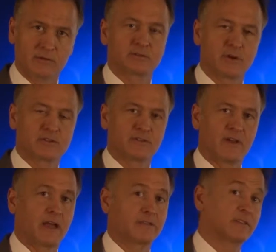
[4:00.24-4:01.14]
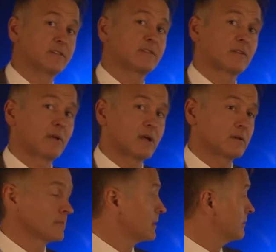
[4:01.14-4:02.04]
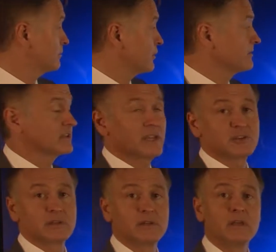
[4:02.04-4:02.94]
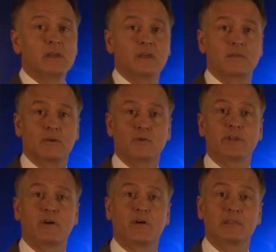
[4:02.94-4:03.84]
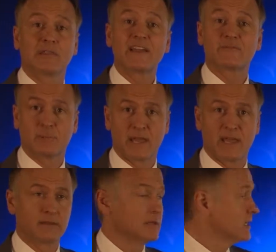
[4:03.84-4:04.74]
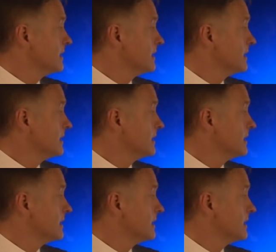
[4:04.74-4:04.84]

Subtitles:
the Illustration of Values. This is a presentation that we call Life Plan.